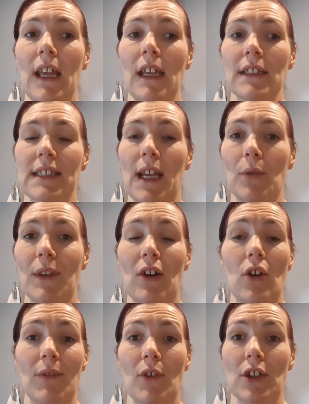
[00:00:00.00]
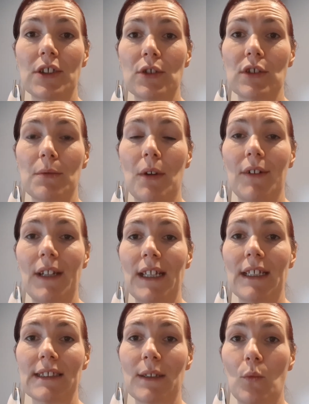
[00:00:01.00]
so that all I've got to do tomorrow
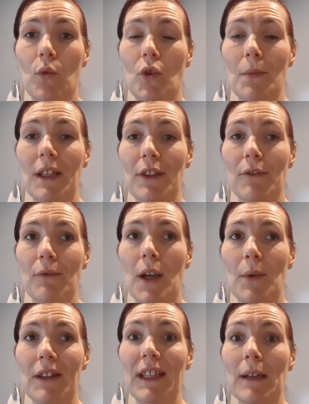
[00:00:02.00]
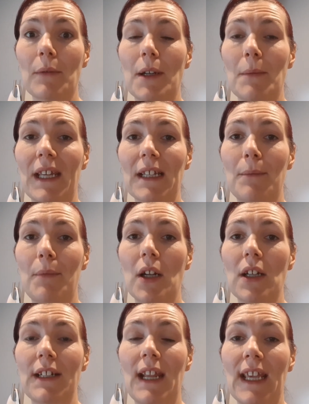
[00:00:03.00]
is warm it through. I think I'm going to make a
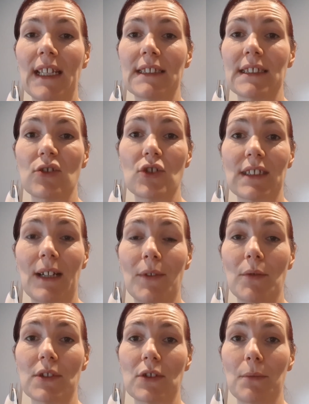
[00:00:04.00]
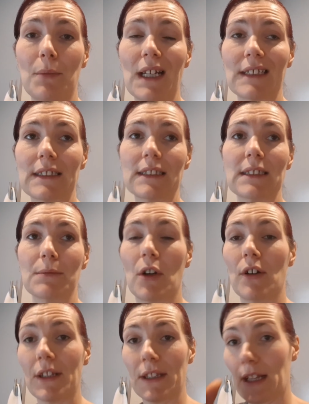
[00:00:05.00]
bolognese and just have it with some pasta
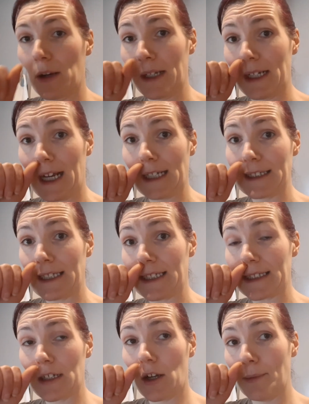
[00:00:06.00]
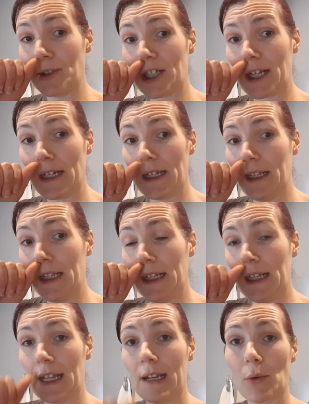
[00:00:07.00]
tomorrow. I think that'll be a nice easy option
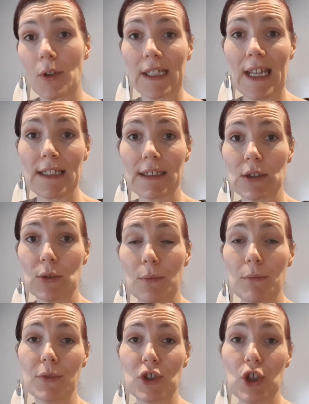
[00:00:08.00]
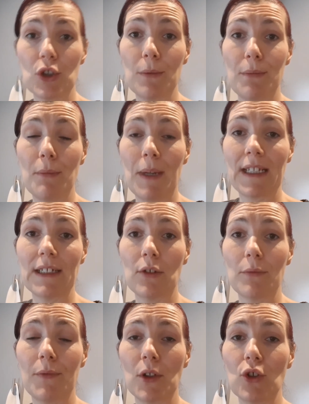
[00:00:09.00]
and I want to get some soup made
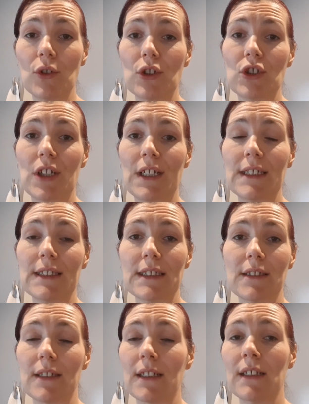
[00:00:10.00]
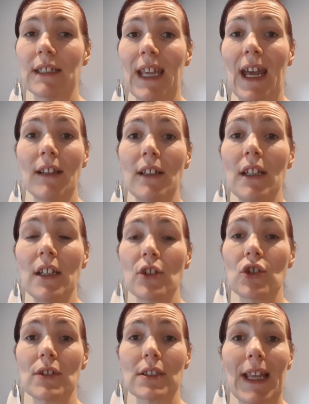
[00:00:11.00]
up for lunches and yeah
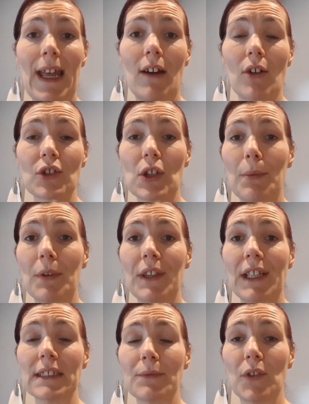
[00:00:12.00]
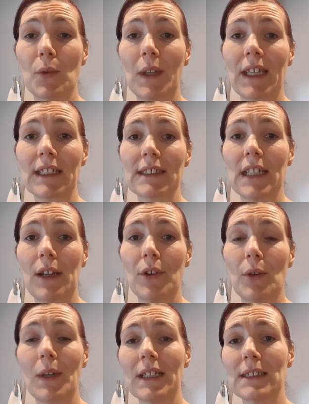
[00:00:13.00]
just get on top of things for the week so
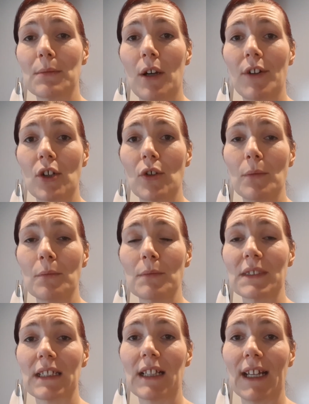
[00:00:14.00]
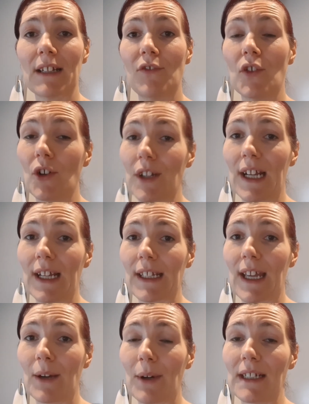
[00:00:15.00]
that when tomorrow comes like a fortnight
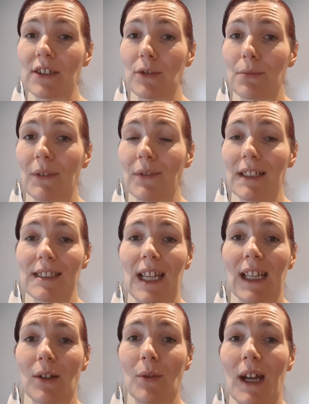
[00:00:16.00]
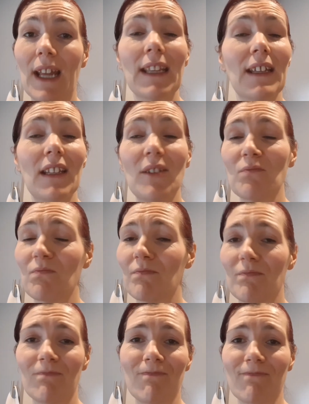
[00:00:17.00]
ago I ended up having a takeaway.
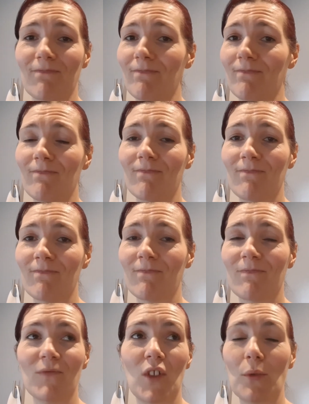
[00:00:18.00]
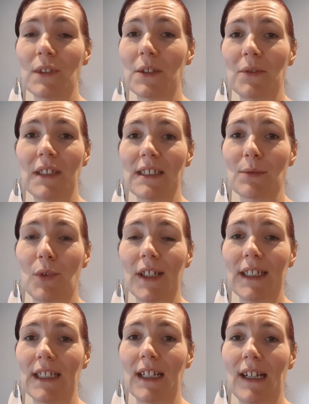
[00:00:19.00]
Mm -mm. Not we're doing this
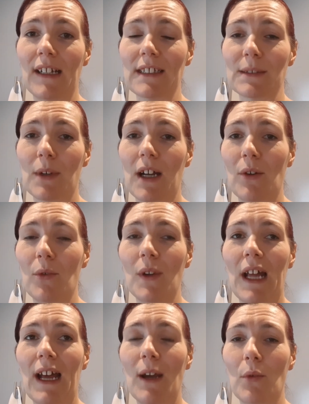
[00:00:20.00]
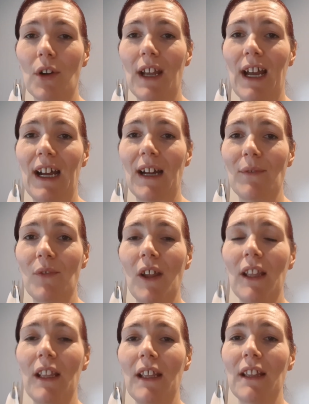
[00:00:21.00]
working out as well. I want to have
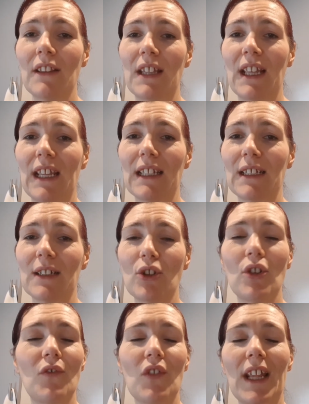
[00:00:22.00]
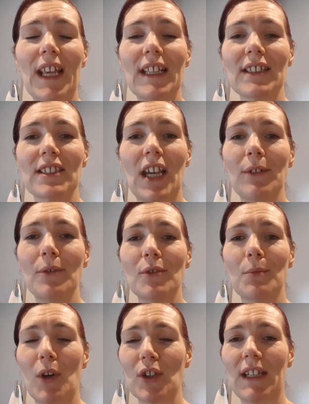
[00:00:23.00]
the lovely
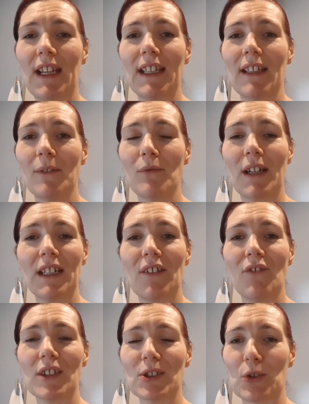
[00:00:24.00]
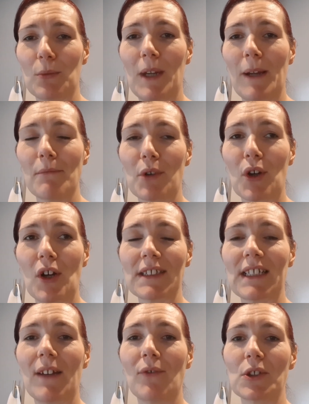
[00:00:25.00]
toned body ready for summer because
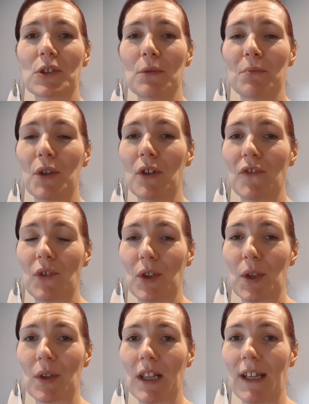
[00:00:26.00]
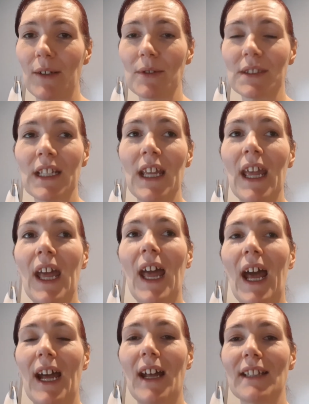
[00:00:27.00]
I've got some beautiful new clothes
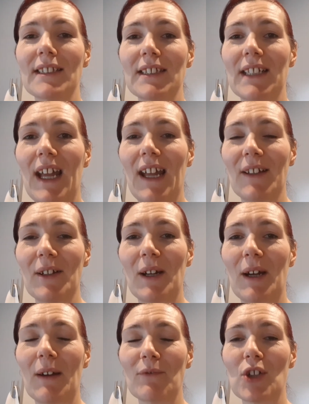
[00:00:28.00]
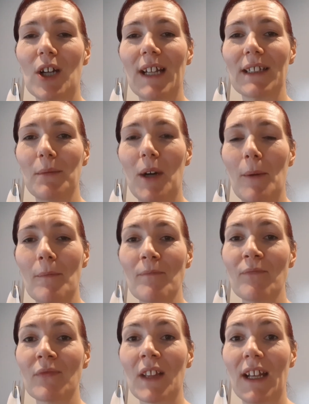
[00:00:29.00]
and yeah I've tried them on
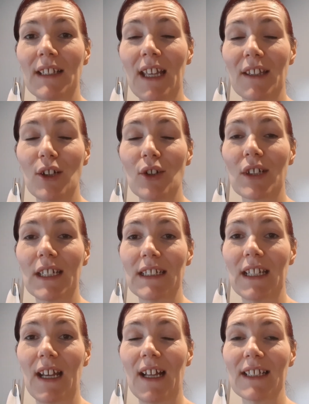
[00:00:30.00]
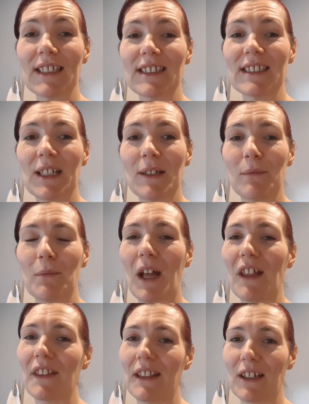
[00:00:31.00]
and yeah they're looking nice but I
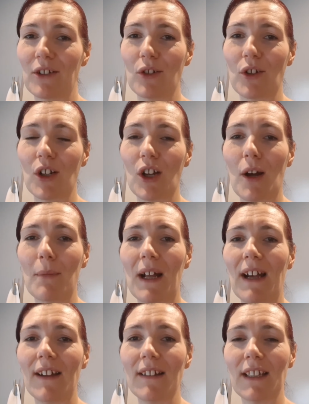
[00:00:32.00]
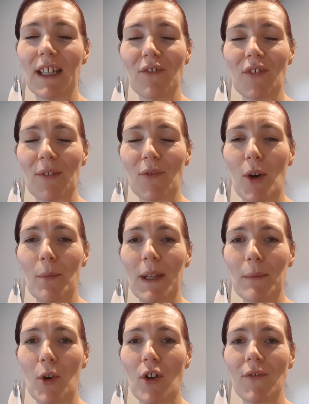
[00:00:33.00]
think they could look a lot better if I've got a
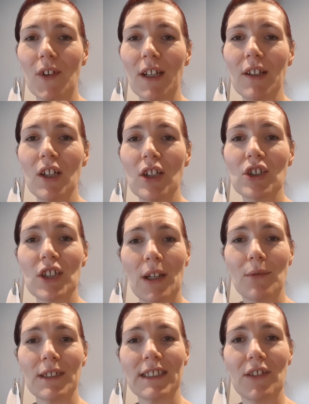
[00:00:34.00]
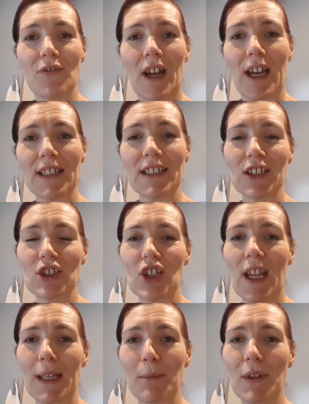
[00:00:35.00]
bit more of a toned defined
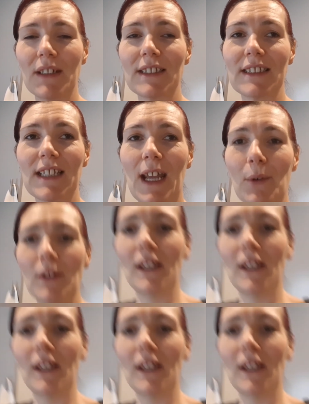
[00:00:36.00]
shape so